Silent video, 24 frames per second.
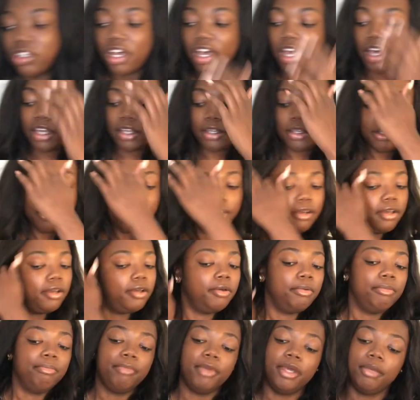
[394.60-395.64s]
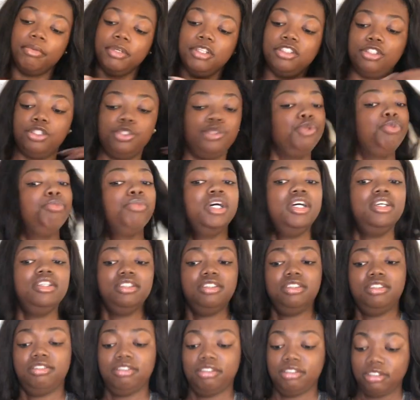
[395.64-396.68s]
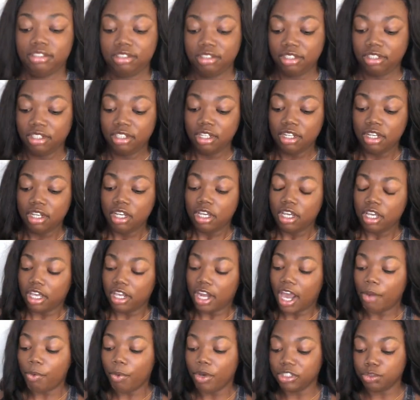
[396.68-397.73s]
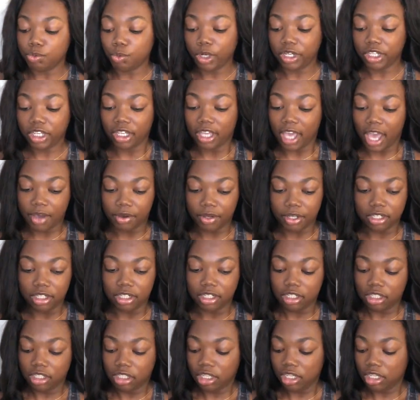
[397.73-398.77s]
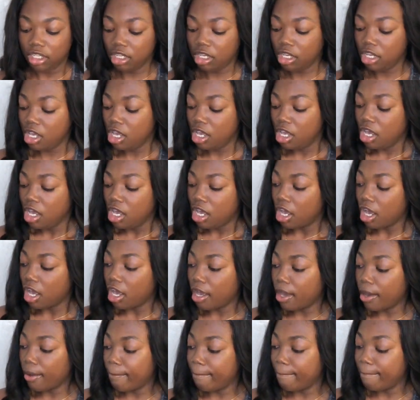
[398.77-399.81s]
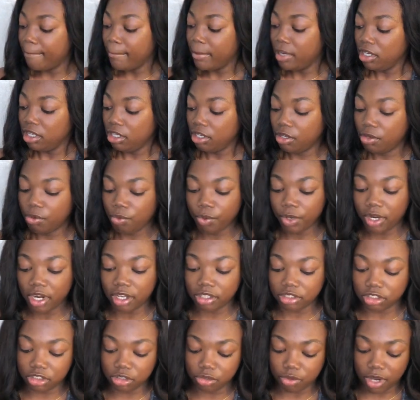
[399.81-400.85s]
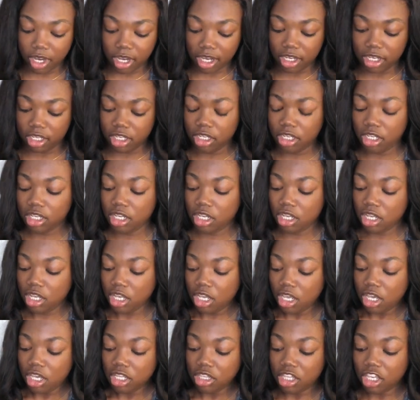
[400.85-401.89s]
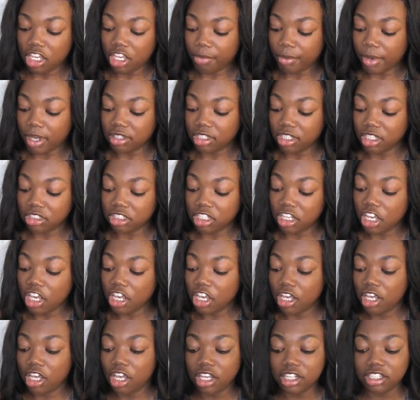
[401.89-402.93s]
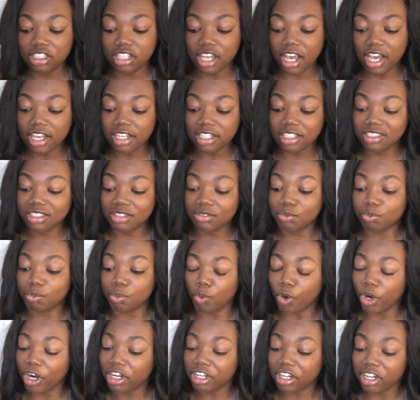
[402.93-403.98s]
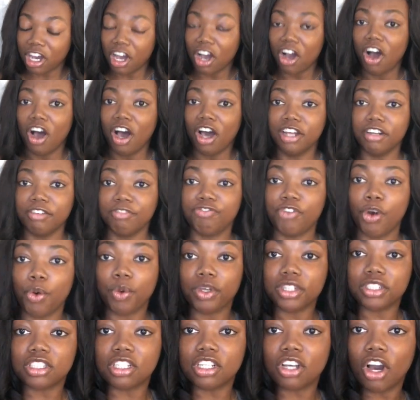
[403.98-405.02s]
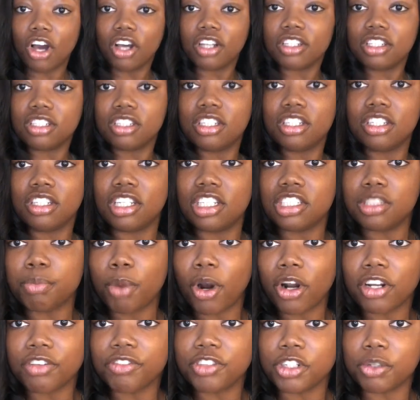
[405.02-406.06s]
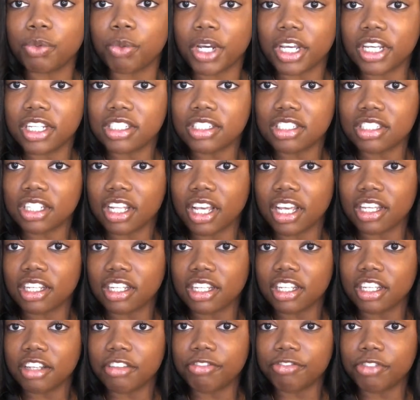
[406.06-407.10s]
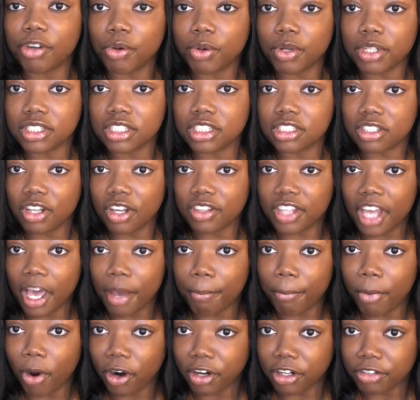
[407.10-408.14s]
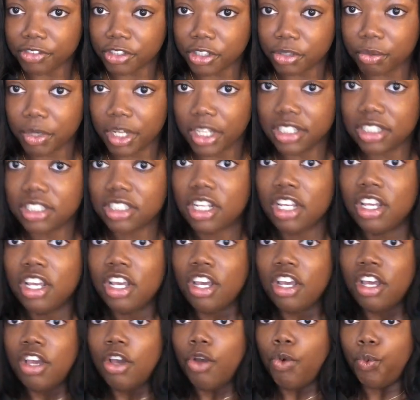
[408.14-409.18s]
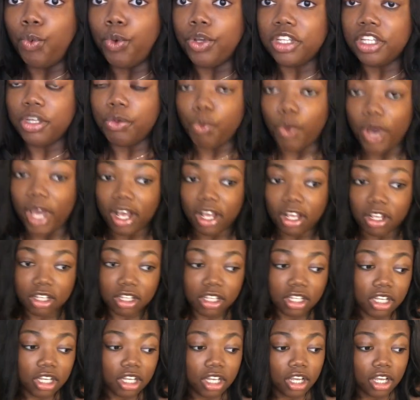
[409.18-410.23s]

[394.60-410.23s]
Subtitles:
like maybe 2 months, and I was working out in it. What else do I think about this? It does work on focusing on this part of your waist. Like, it focuses on that part of your waist really well,